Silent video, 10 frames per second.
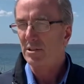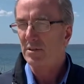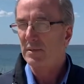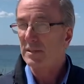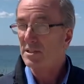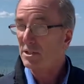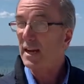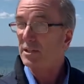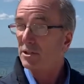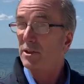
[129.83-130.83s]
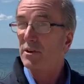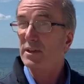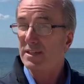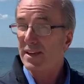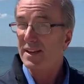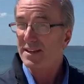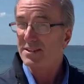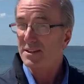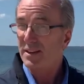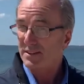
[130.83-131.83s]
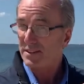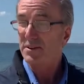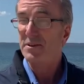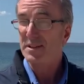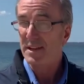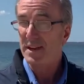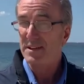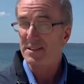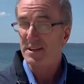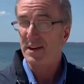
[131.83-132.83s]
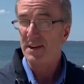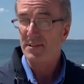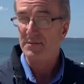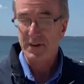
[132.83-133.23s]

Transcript: you in these next 30 days, like the 30 days of